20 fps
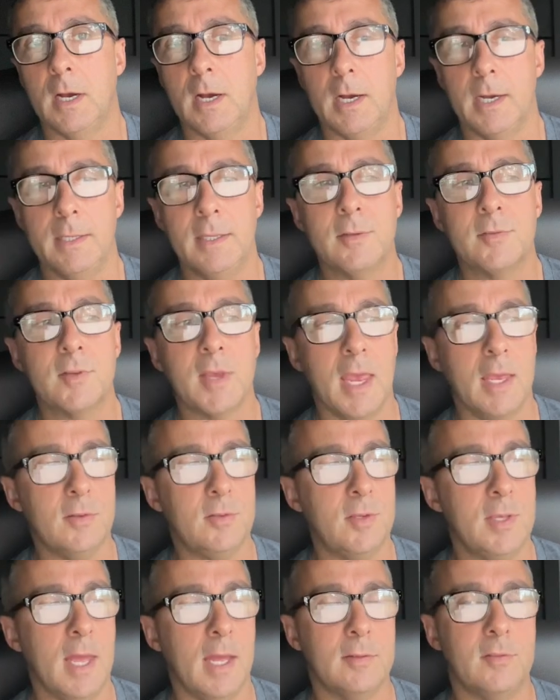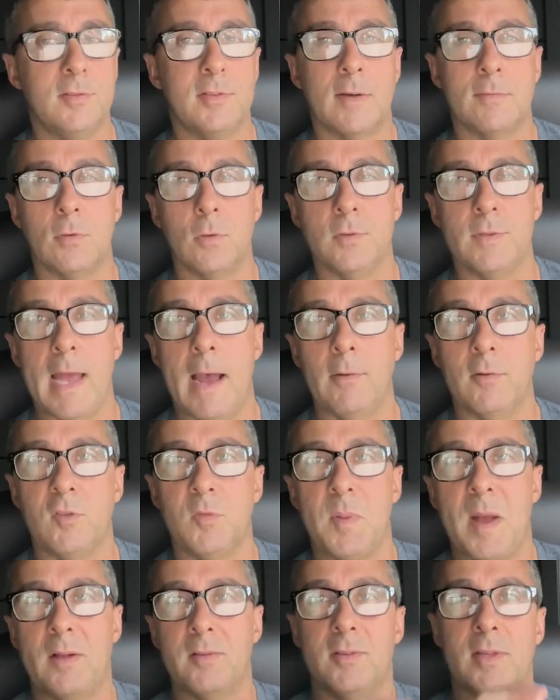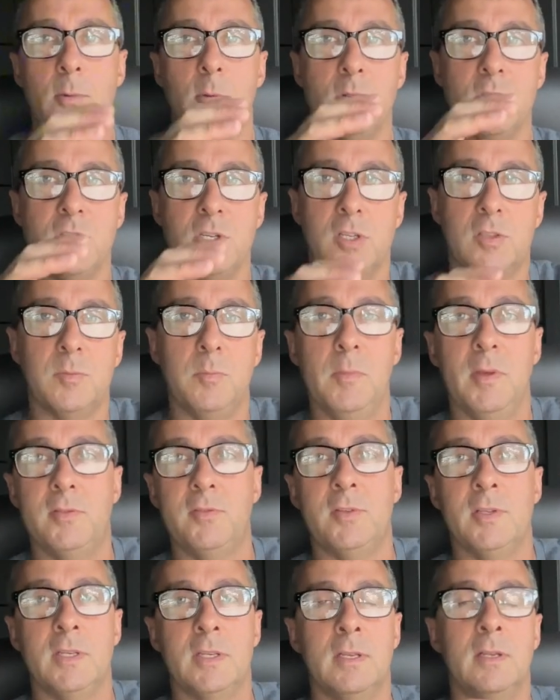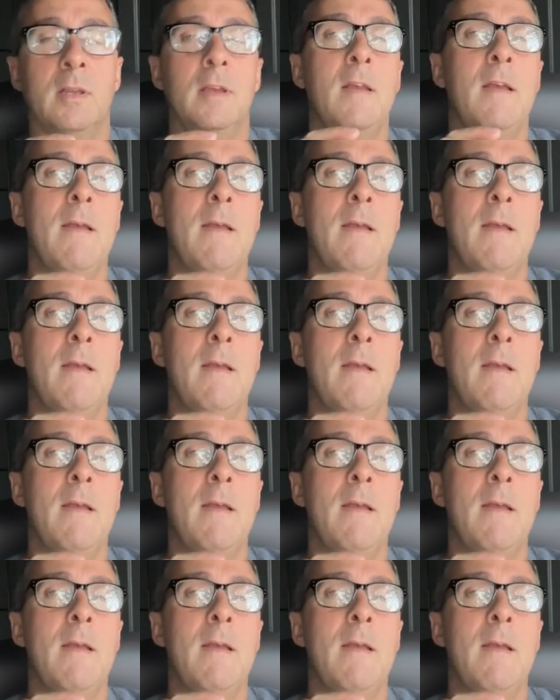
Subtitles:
In this case, he had several downspouts that were just missing,